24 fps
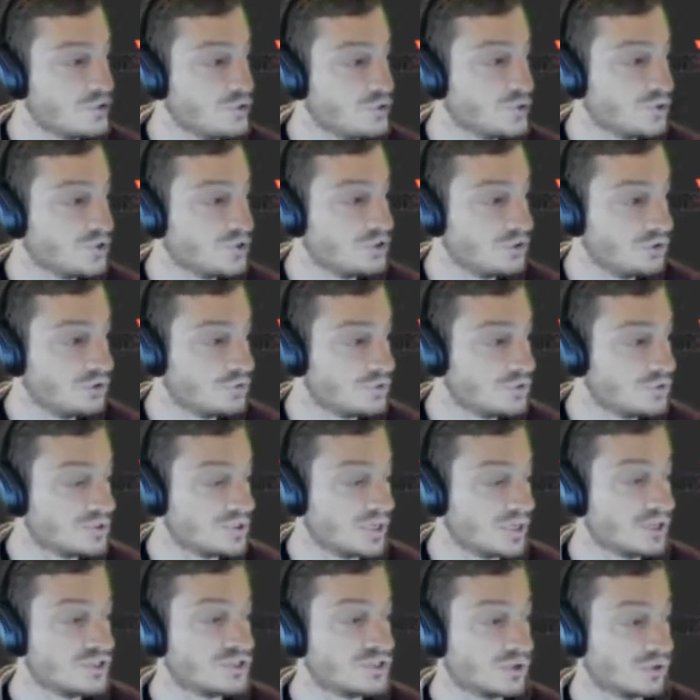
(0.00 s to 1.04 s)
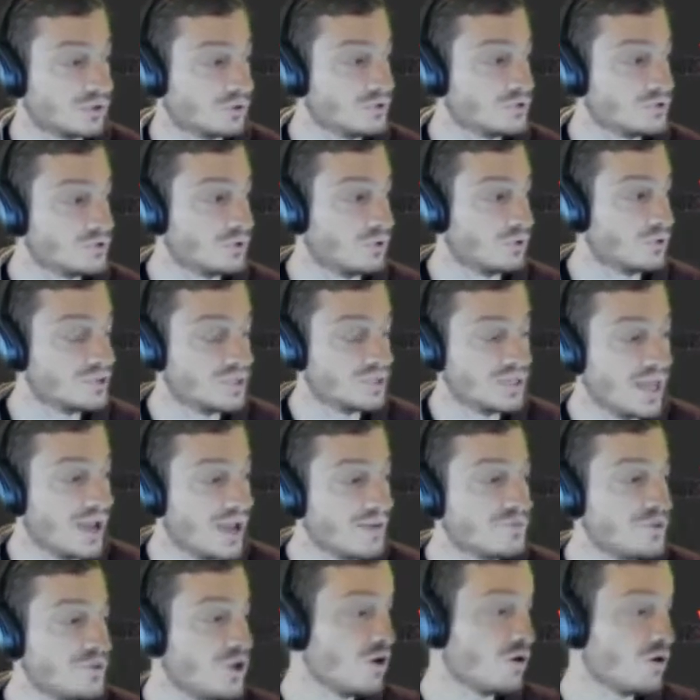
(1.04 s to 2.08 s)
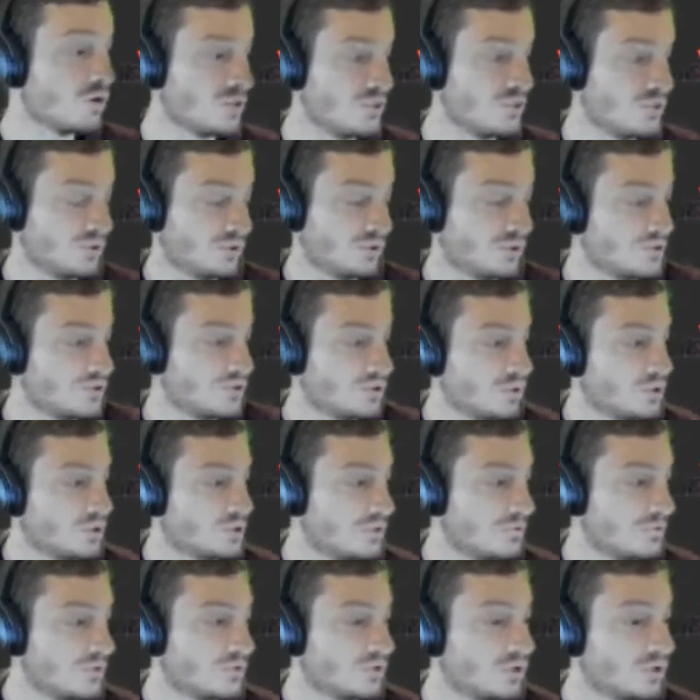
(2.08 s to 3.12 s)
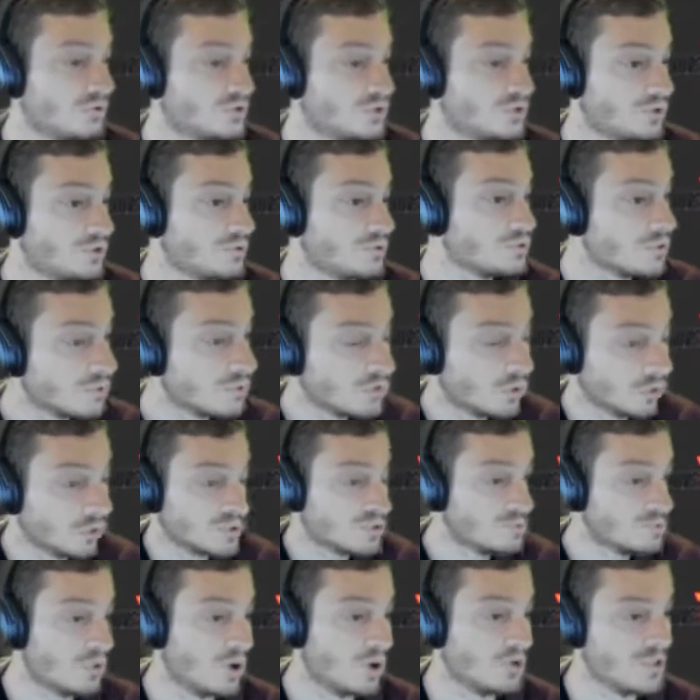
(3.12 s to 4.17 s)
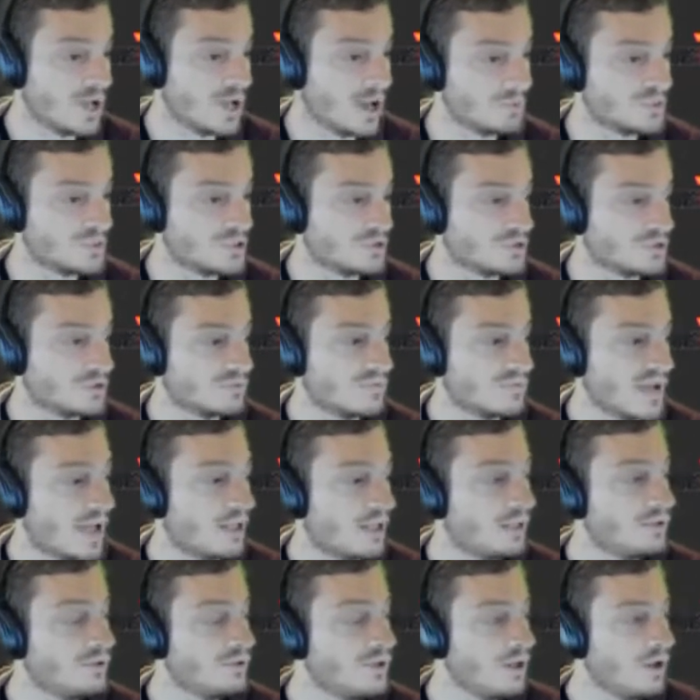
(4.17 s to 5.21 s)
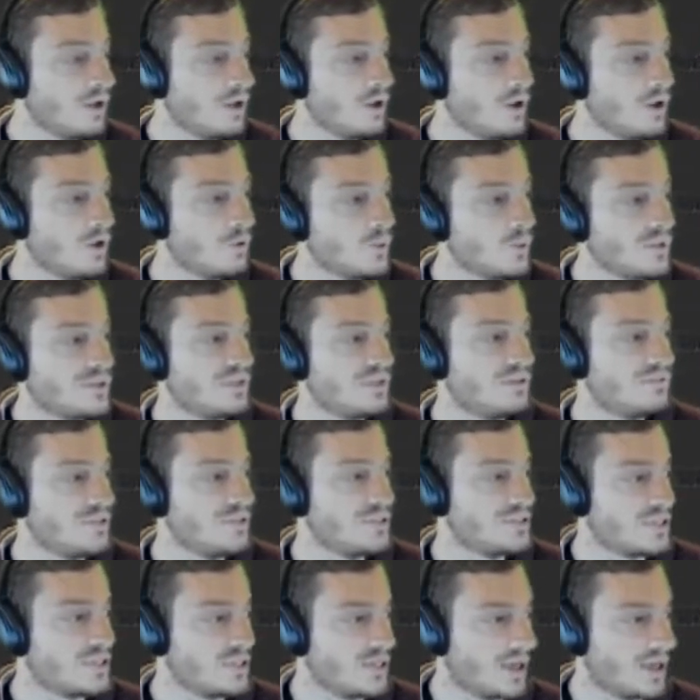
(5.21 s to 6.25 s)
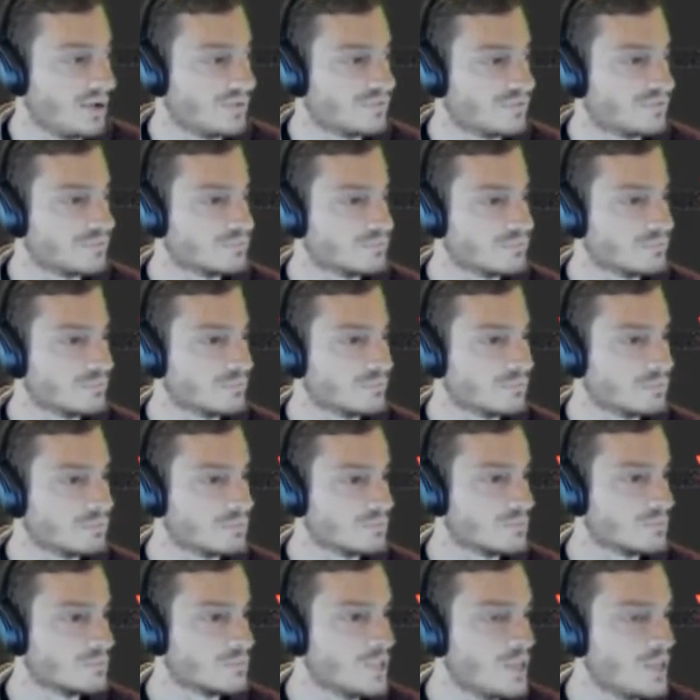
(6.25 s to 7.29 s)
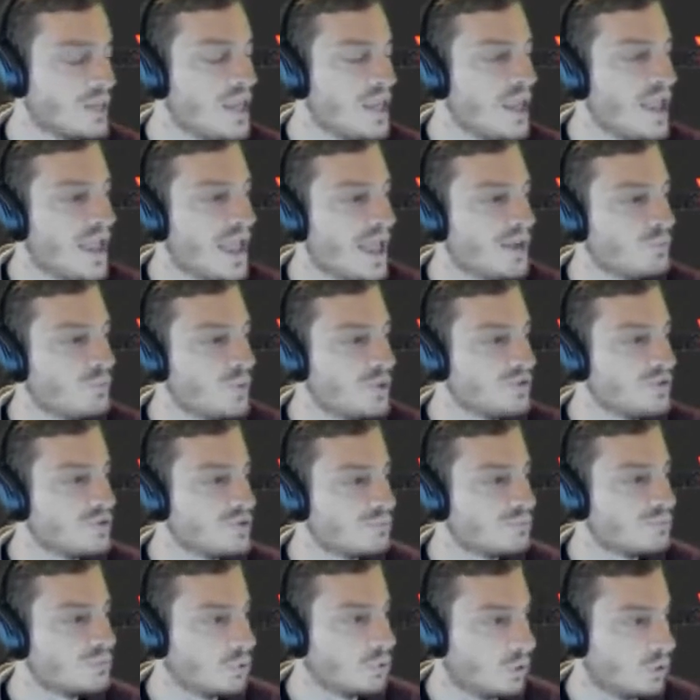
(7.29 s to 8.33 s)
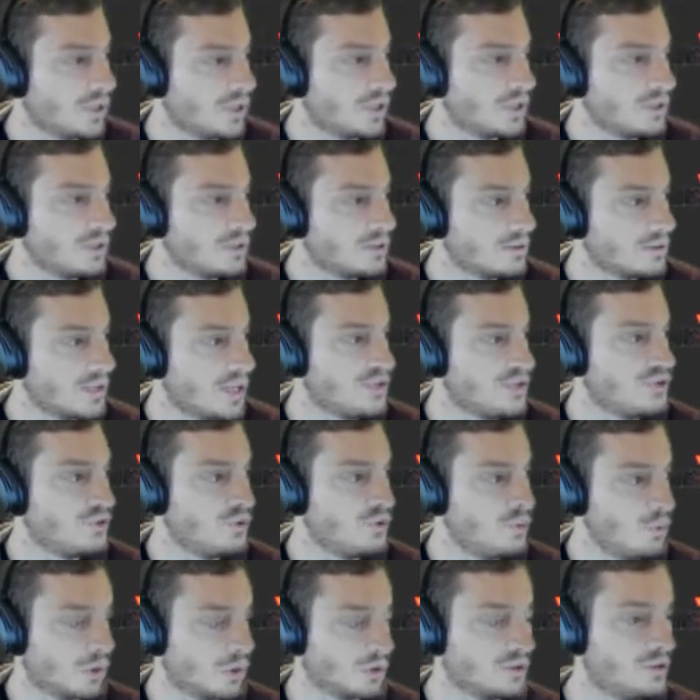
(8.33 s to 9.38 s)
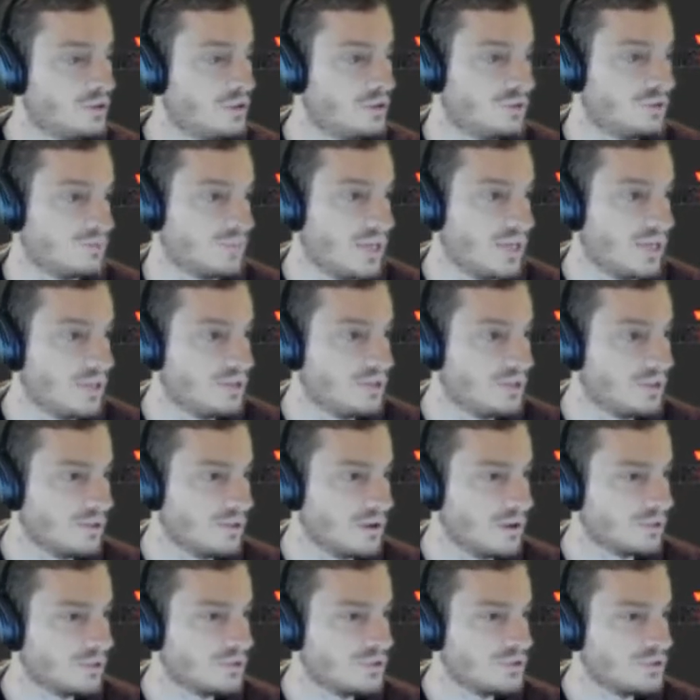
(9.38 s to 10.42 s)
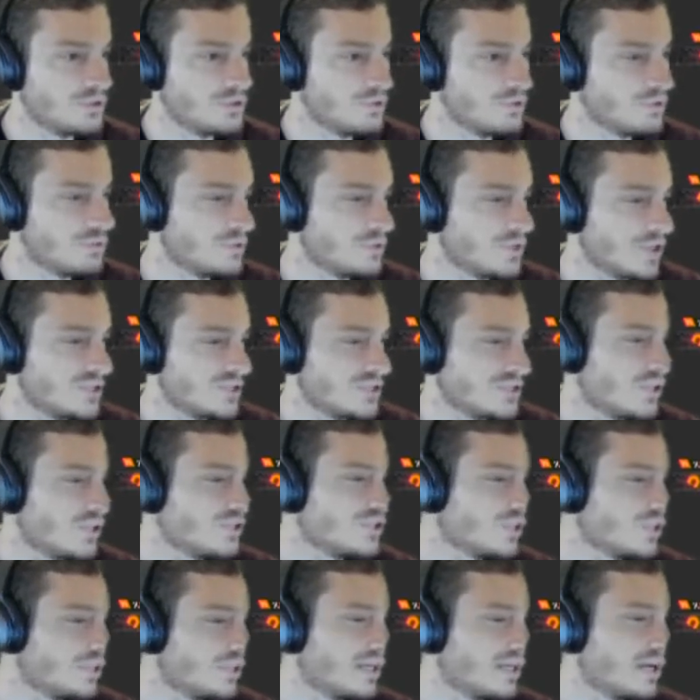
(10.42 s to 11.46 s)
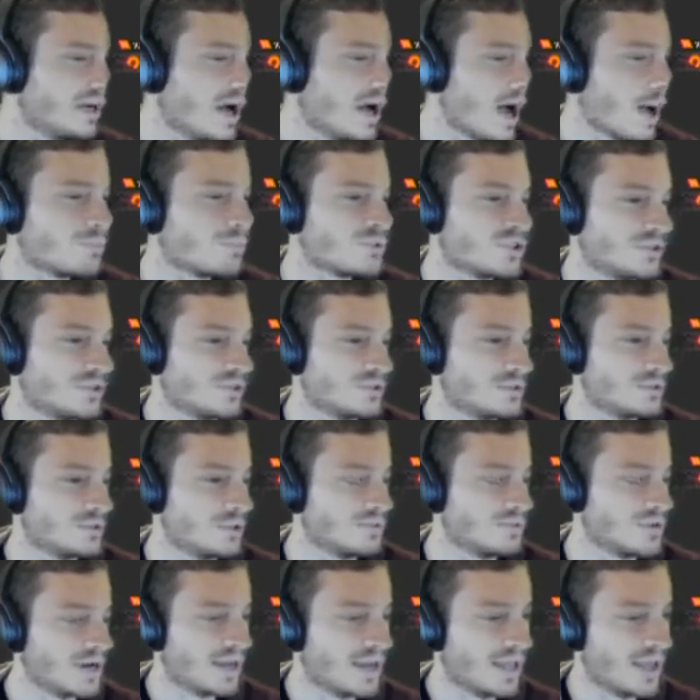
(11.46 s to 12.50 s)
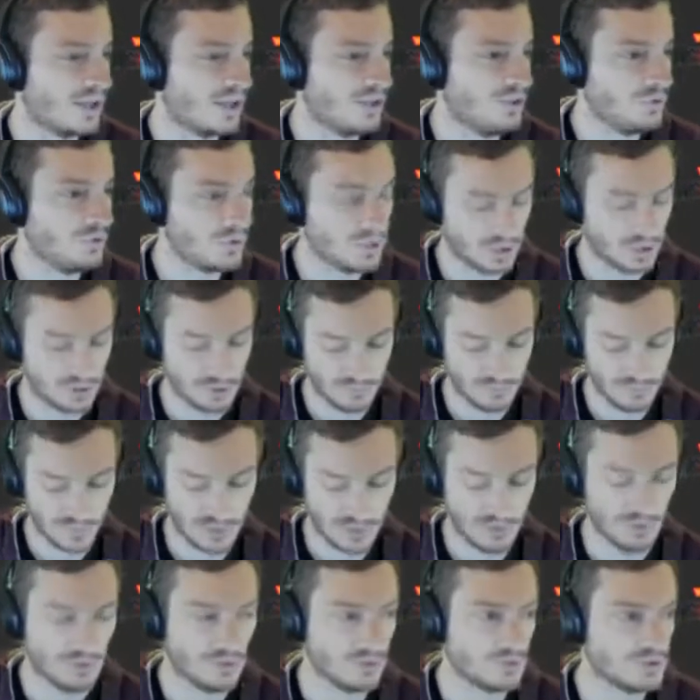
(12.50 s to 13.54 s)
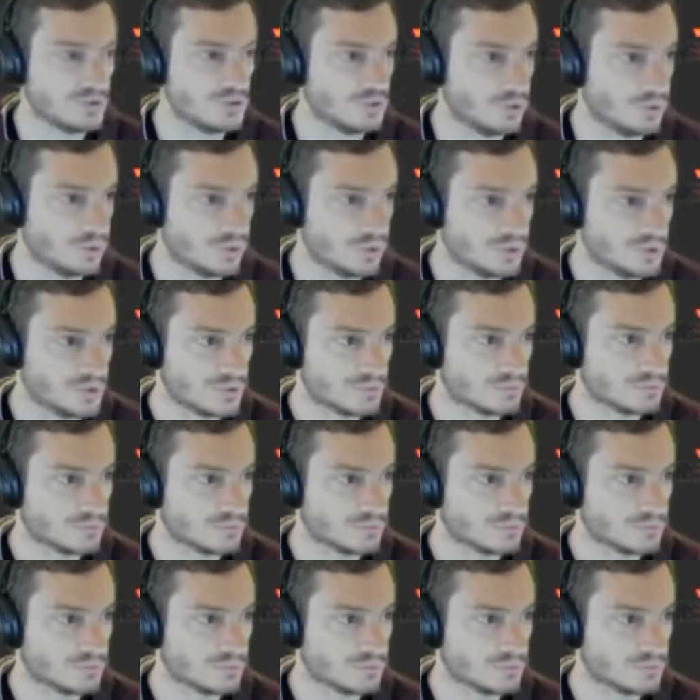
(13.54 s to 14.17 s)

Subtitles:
You can use external storage and have no internal storage if you so choose. Of course, both options are valid within VCF. And when you deploy a new workload domain, there are two essentially options around how you can configure your storage.